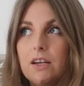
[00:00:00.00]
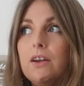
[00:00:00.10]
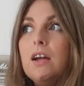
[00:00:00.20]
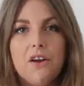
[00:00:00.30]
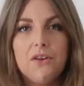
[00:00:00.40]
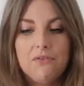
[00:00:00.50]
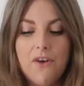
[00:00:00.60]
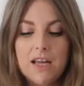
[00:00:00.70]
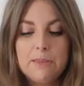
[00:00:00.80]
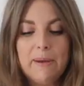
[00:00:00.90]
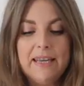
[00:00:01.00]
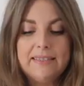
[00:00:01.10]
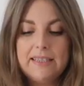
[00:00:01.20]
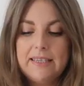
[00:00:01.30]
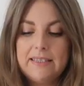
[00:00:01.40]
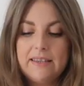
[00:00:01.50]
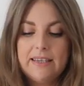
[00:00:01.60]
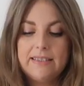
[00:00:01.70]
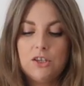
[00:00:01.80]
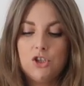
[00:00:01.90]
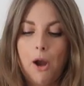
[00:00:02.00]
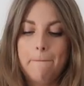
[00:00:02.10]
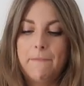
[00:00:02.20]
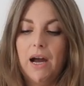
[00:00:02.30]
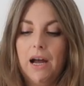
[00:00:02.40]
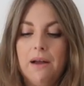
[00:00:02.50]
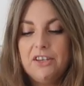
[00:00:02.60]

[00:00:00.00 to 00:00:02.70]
So the first piece is this jumper,